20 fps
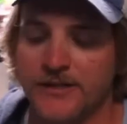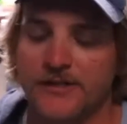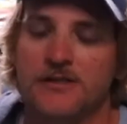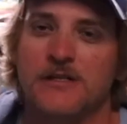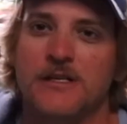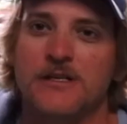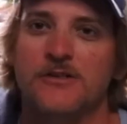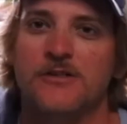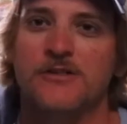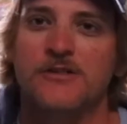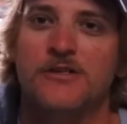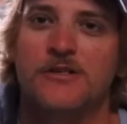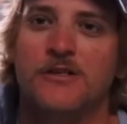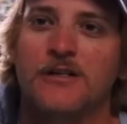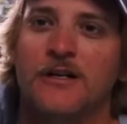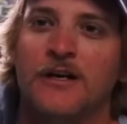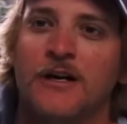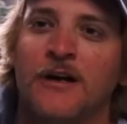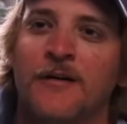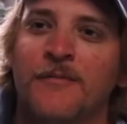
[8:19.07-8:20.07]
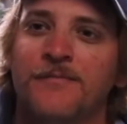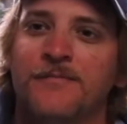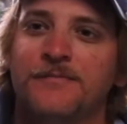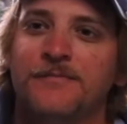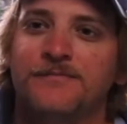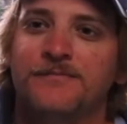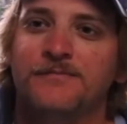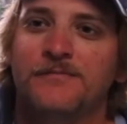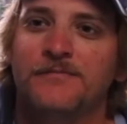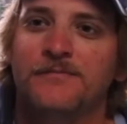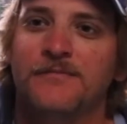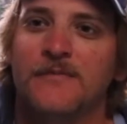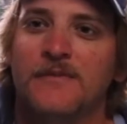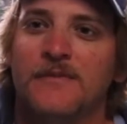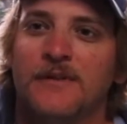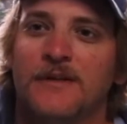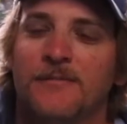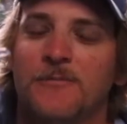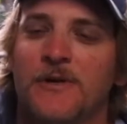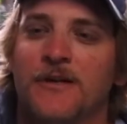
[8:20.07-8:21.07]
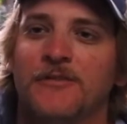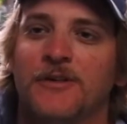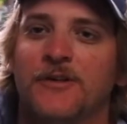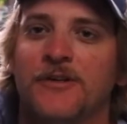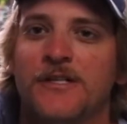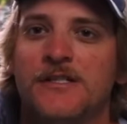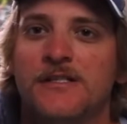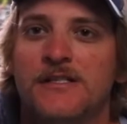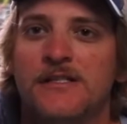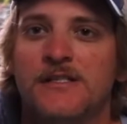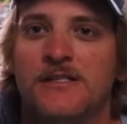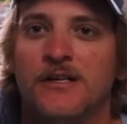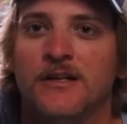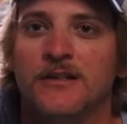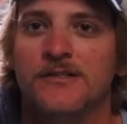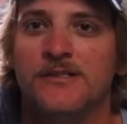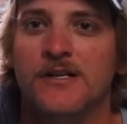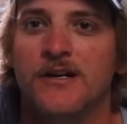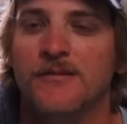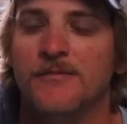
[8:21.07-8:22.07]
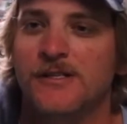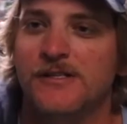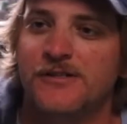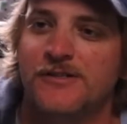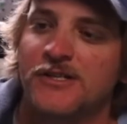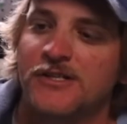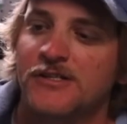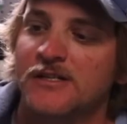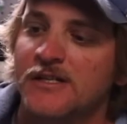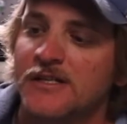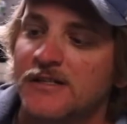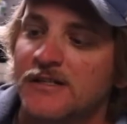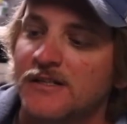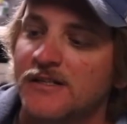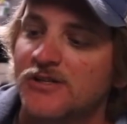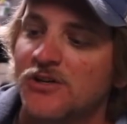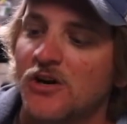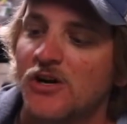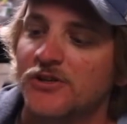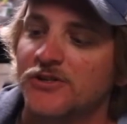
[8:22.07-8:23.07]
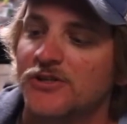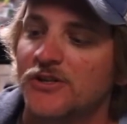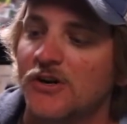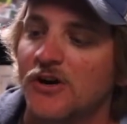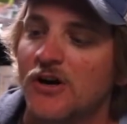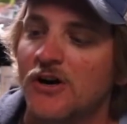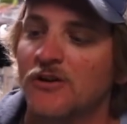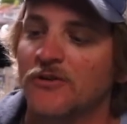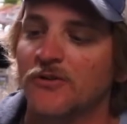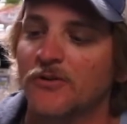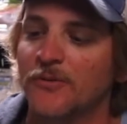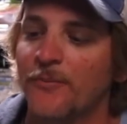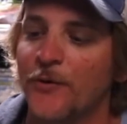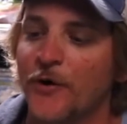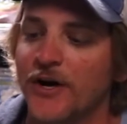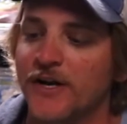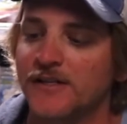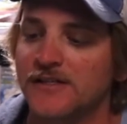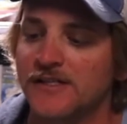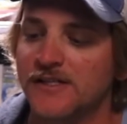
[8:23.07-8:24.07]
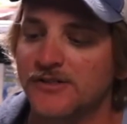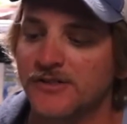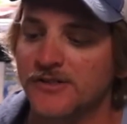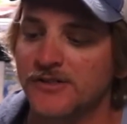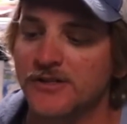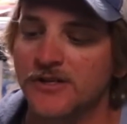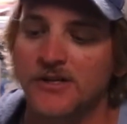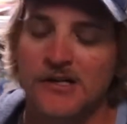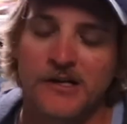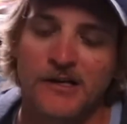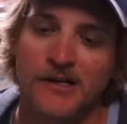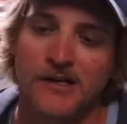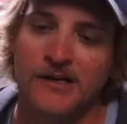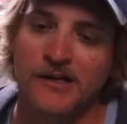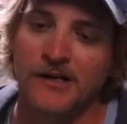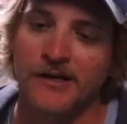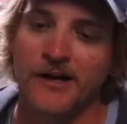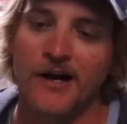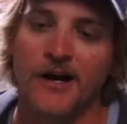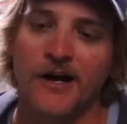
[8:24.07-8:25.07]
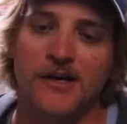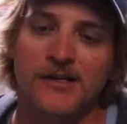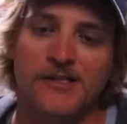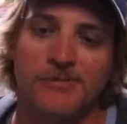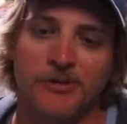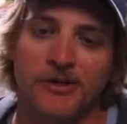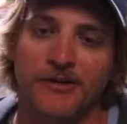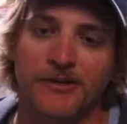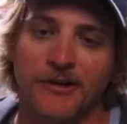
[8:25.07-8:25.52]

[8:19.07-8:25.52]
of scissors. Grease these suckers up. These are just the solid strong little braid scissors, split